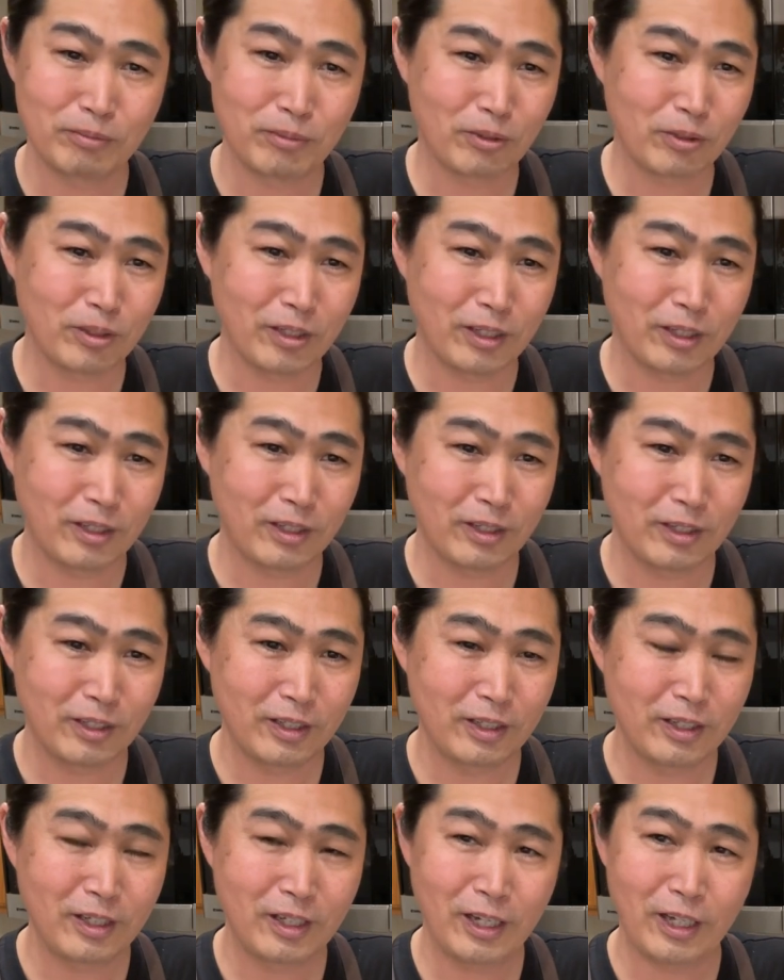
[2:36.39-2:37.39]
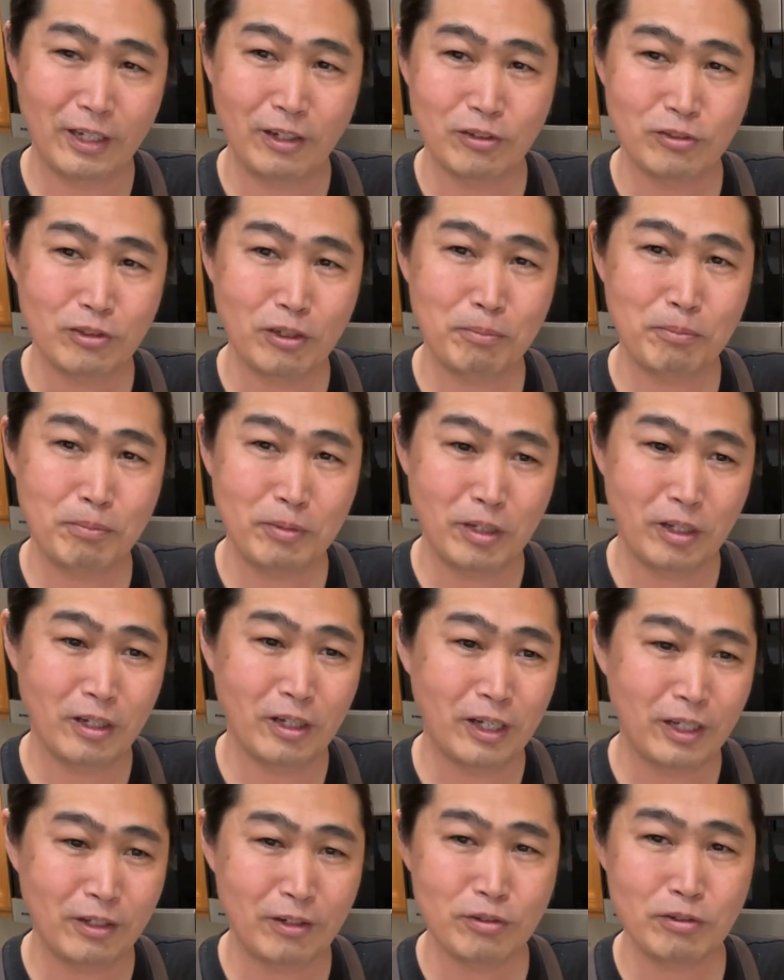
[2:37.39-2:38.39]
Okay, I know some, uh,
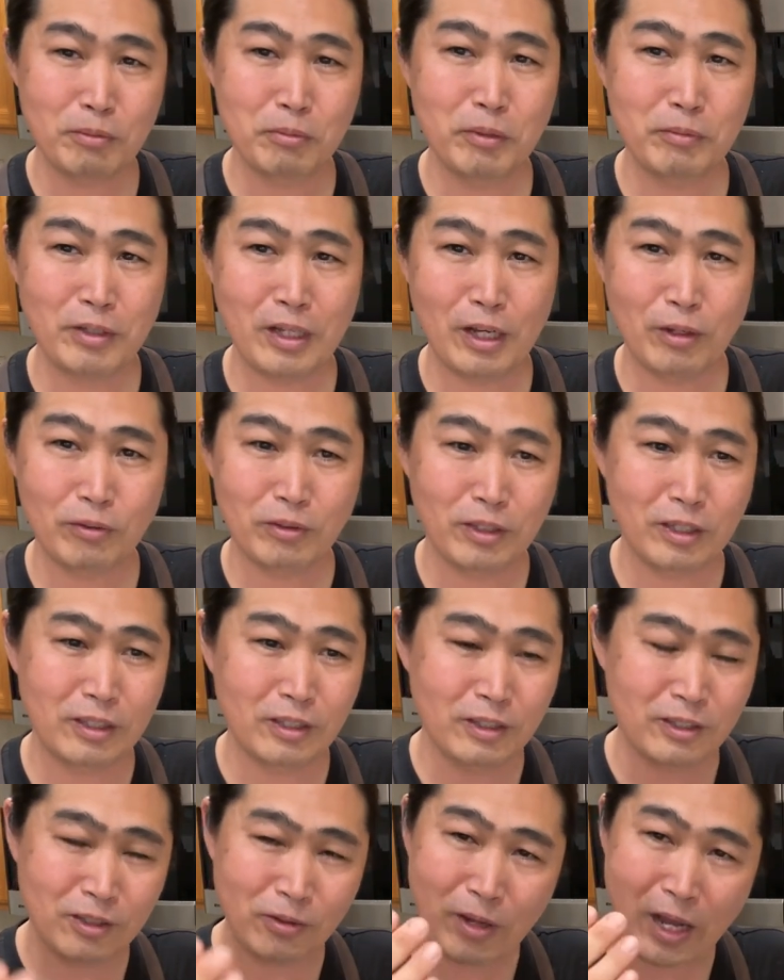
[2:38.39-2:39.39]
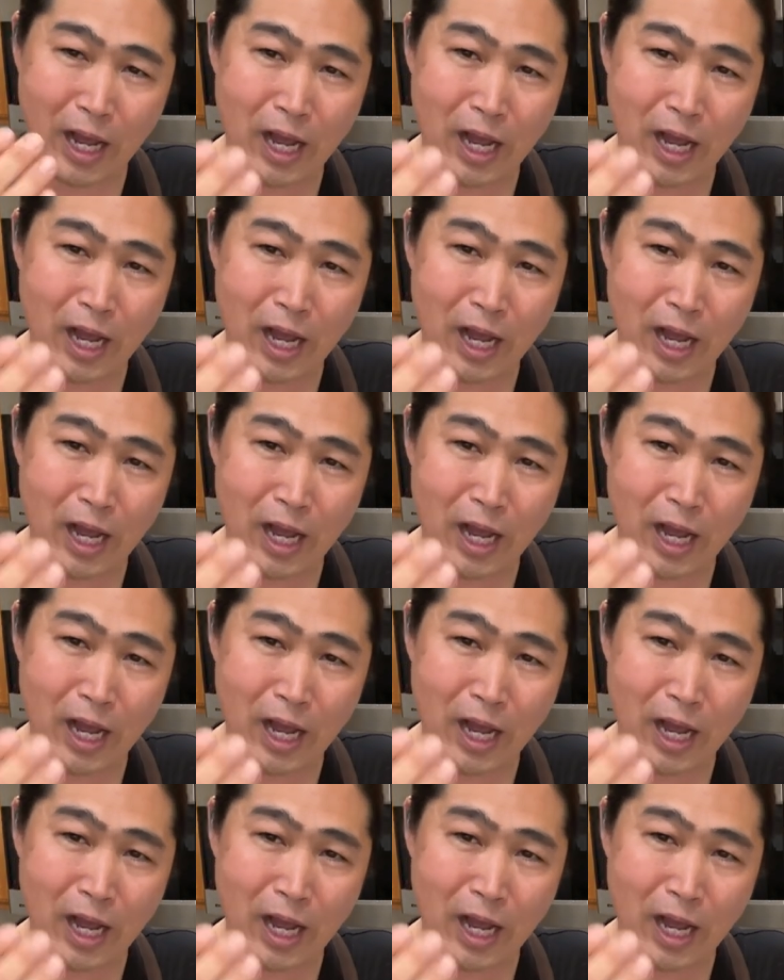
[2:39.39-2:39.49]
I know some of you out there. You know, what?